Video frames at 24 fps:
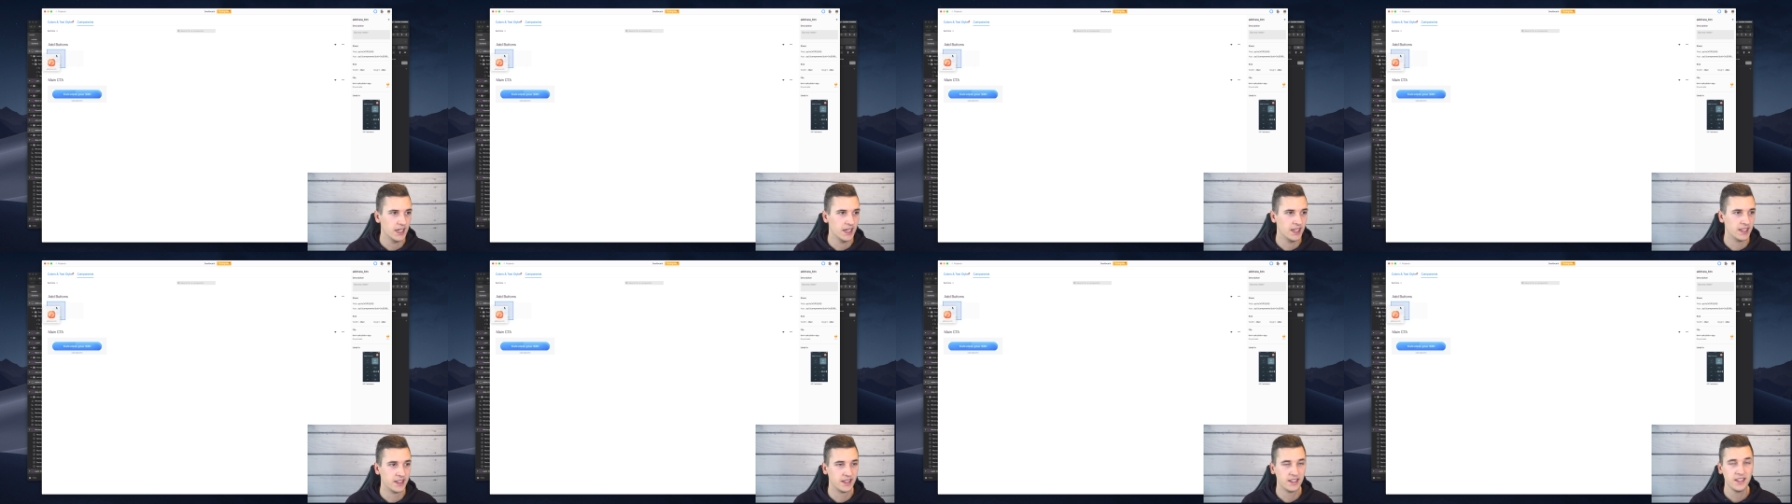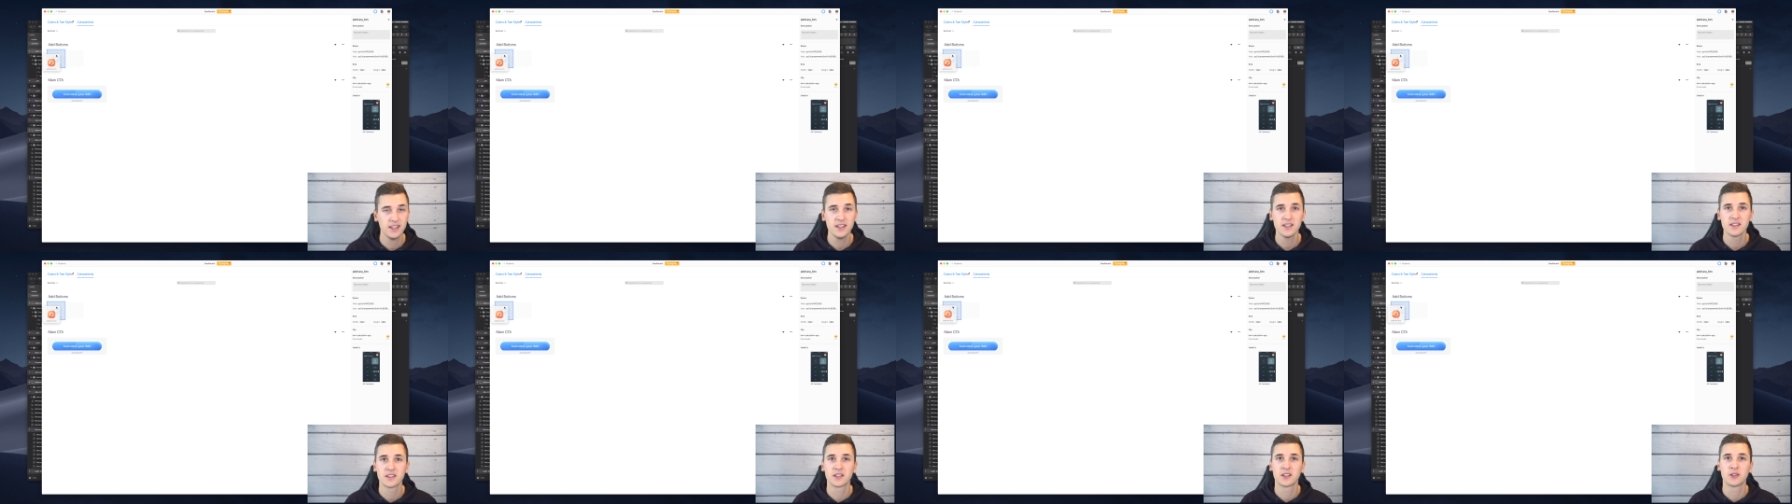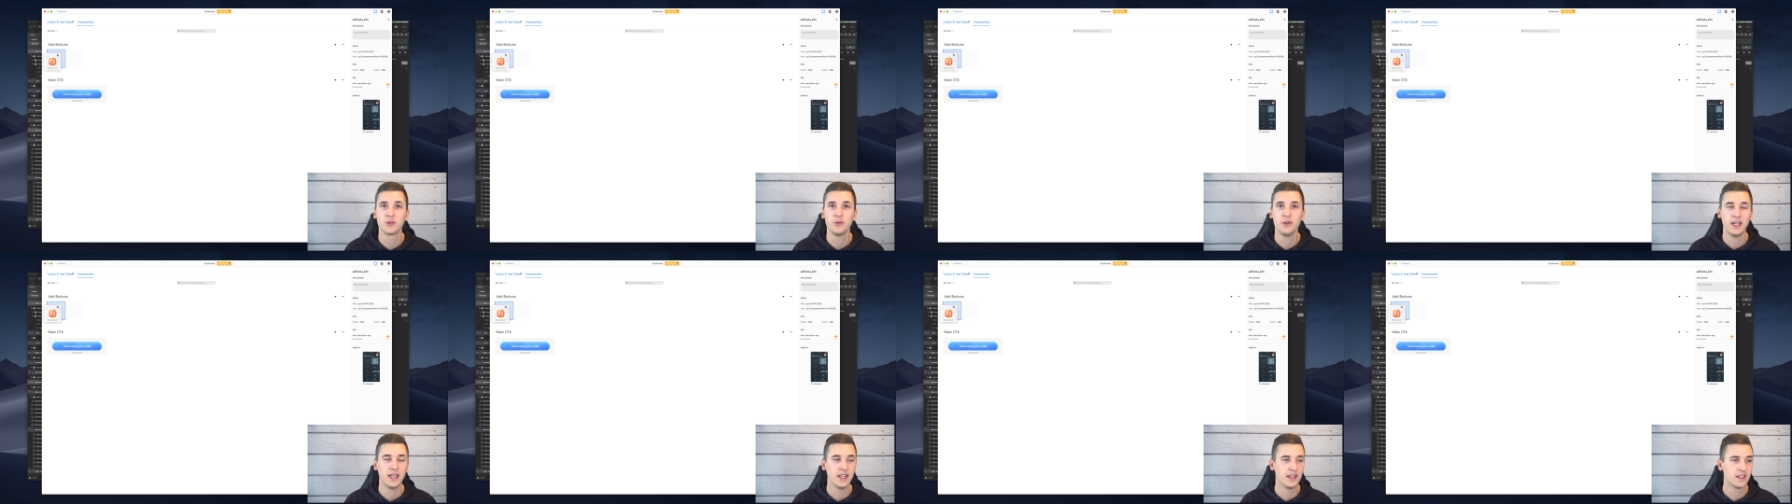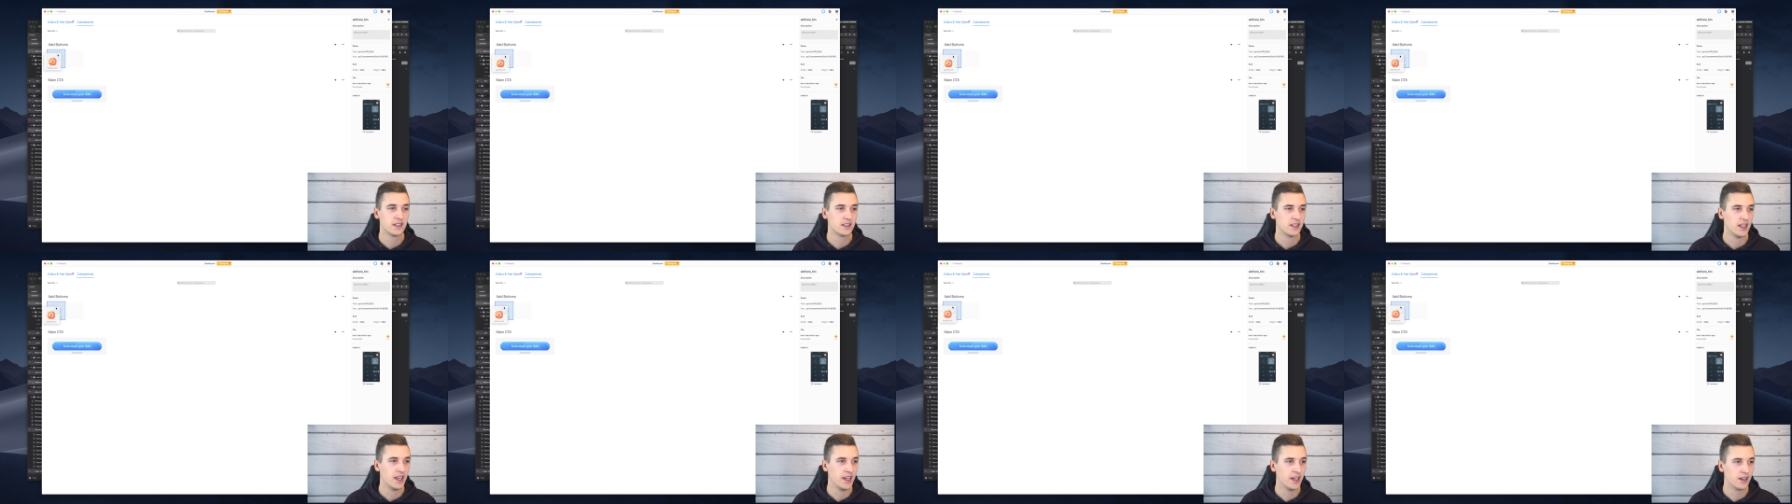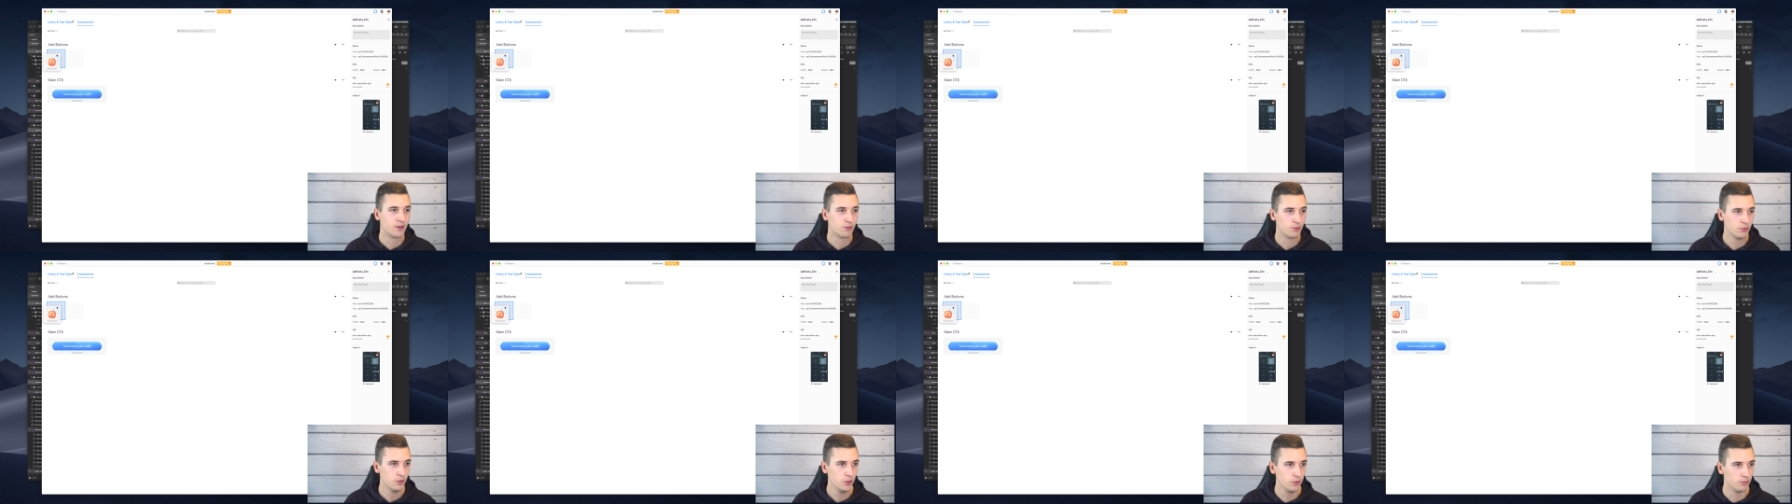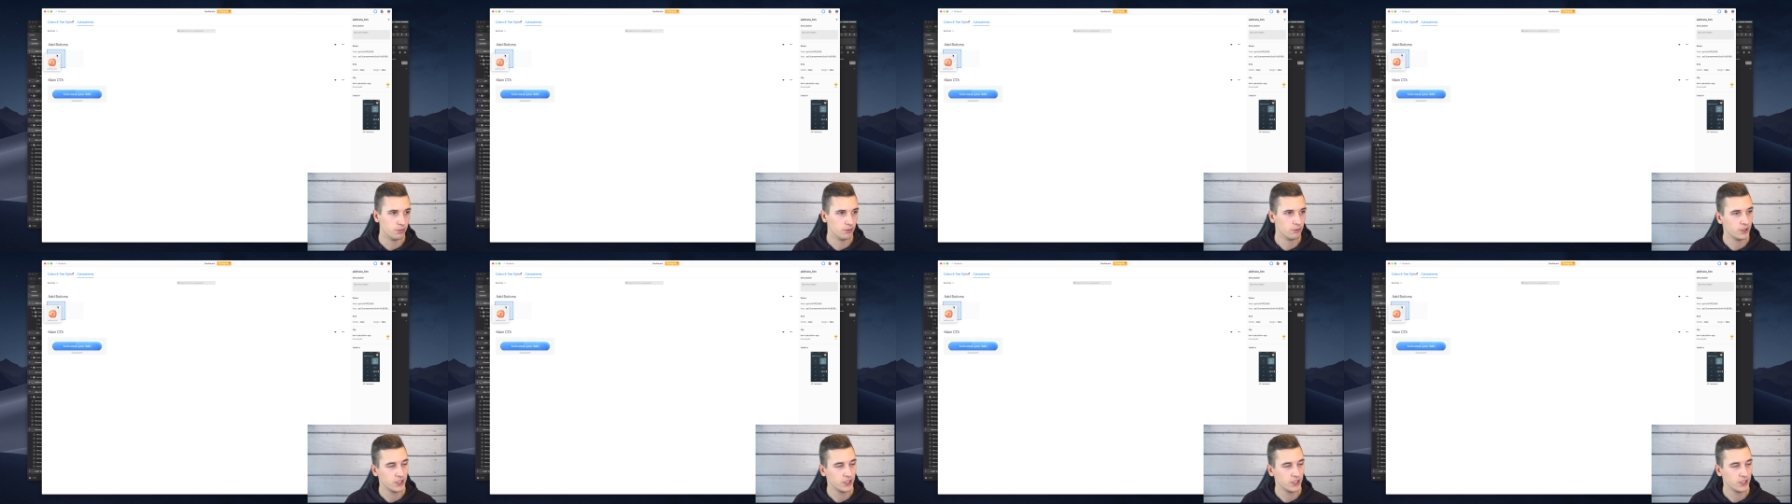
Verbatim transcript: And this creates a group,